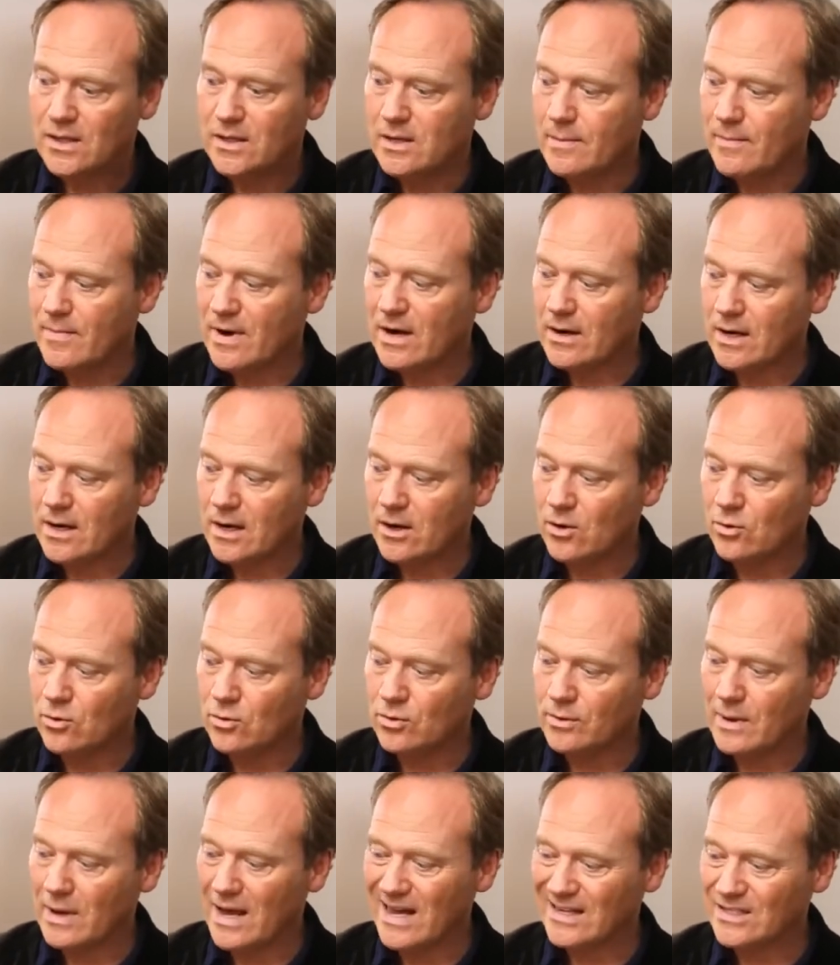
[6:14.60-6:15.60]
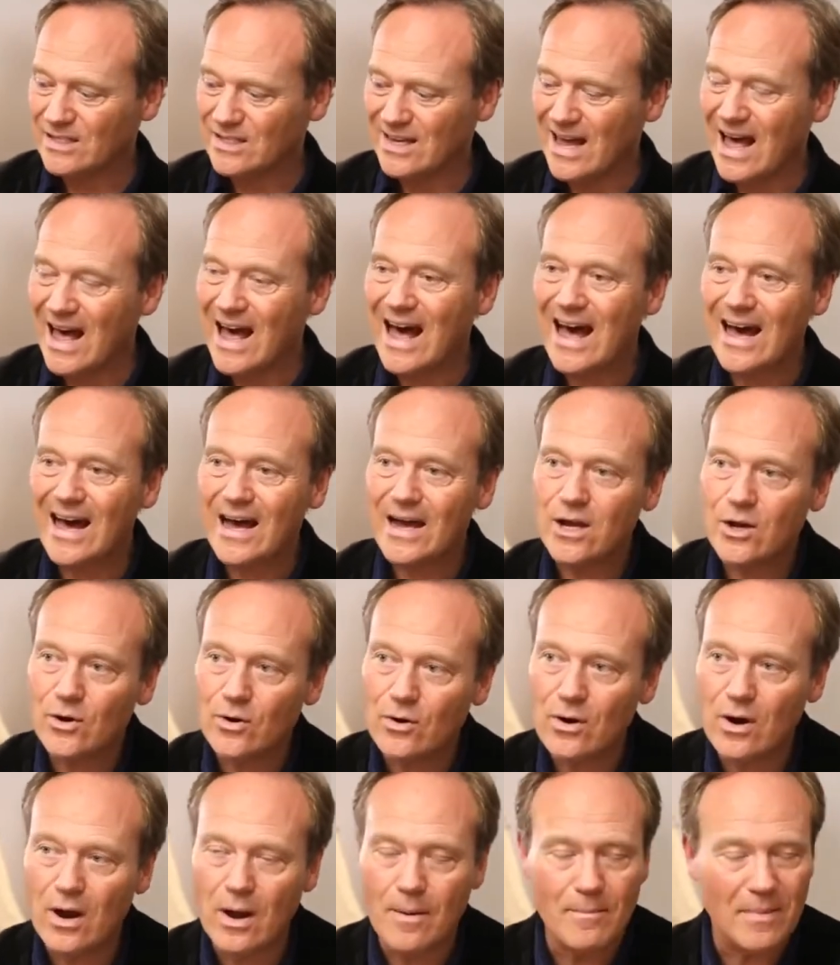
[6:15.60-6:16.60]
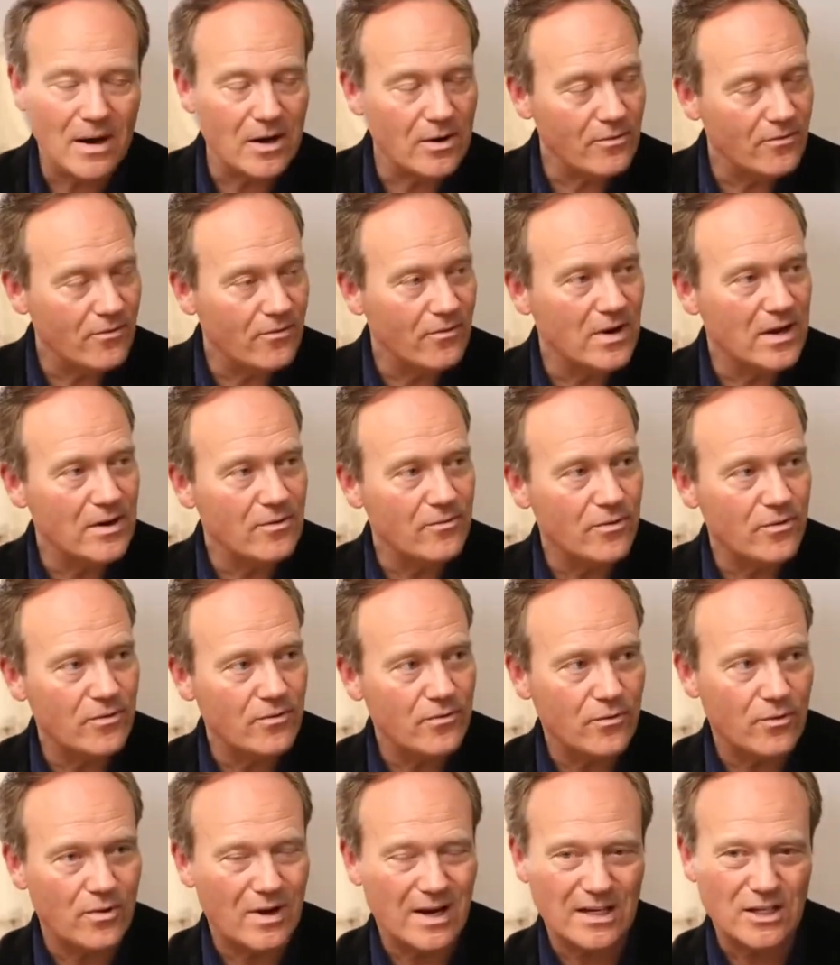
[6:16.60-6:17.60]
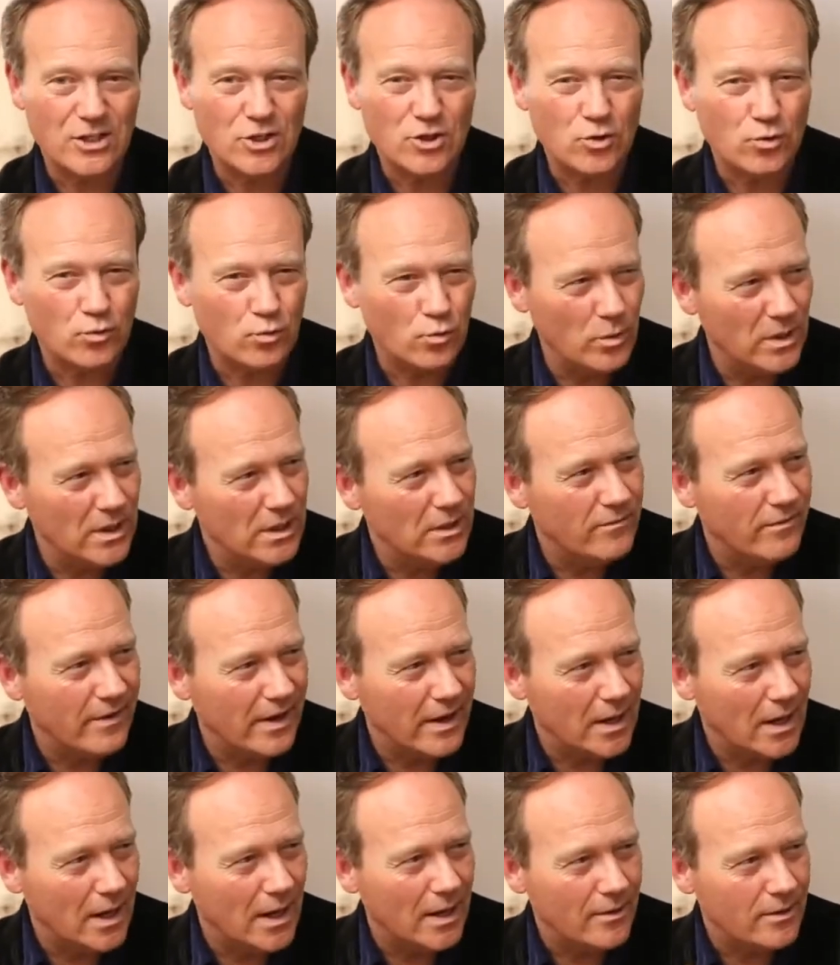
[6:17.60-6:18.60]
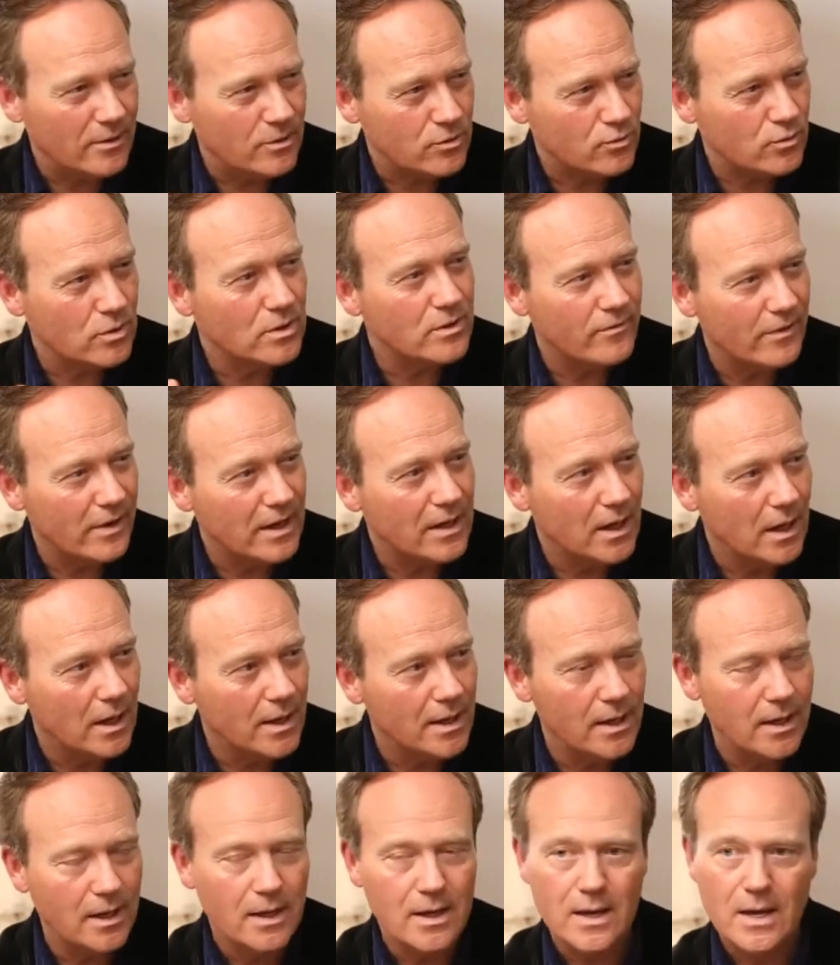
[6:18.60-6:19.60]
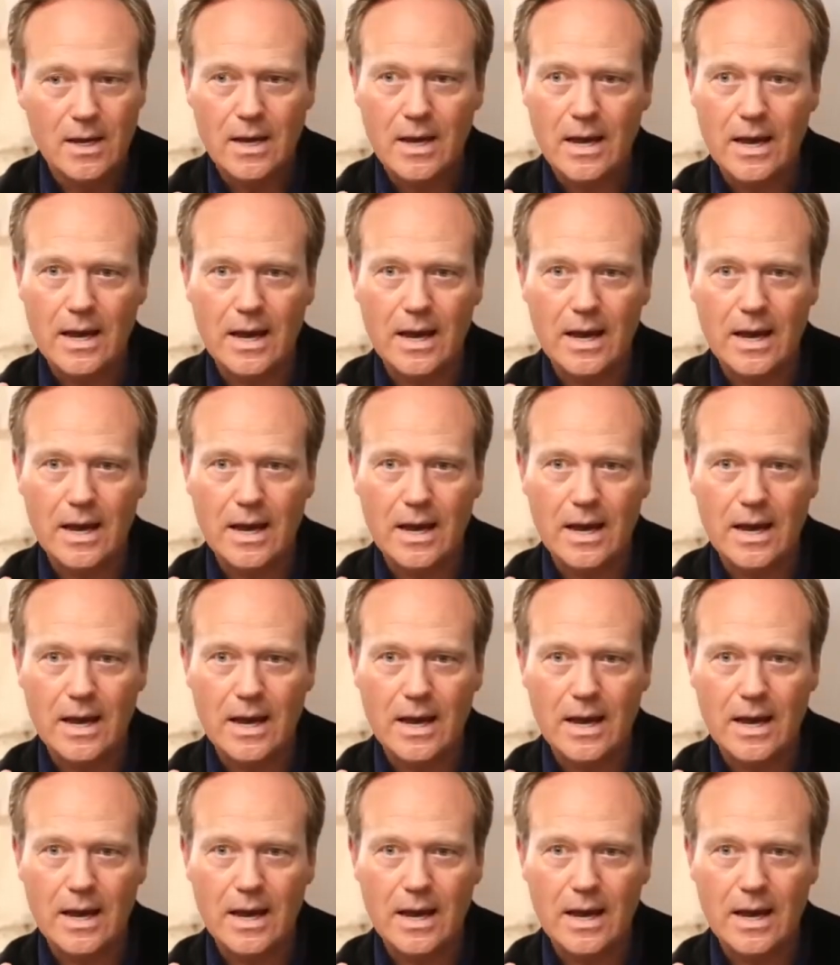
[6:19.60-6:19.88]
the American oak has a higher amount of flavor for like sweet vanilla, sweet vanillin,